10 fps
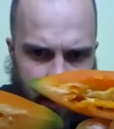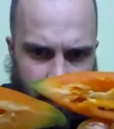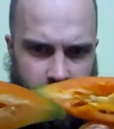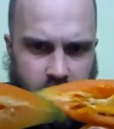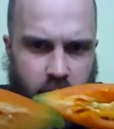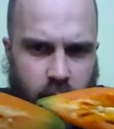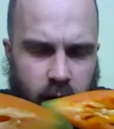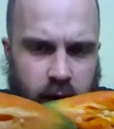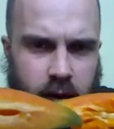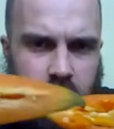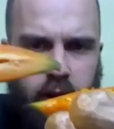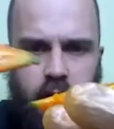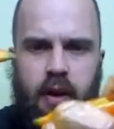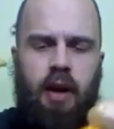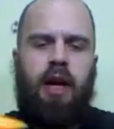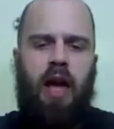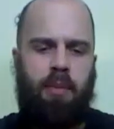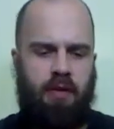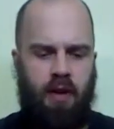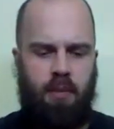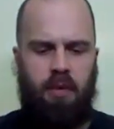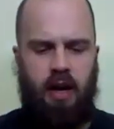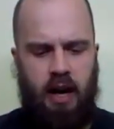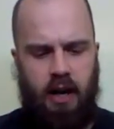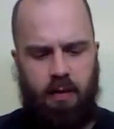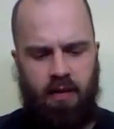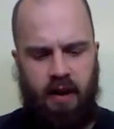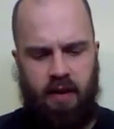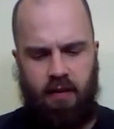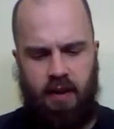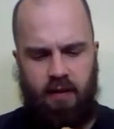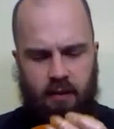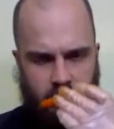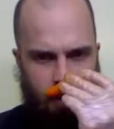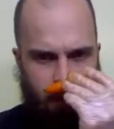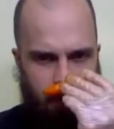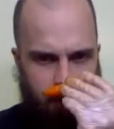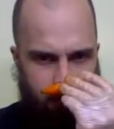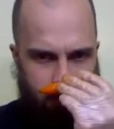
Amarillo. A capsicum bacatum, if I ever did smell one.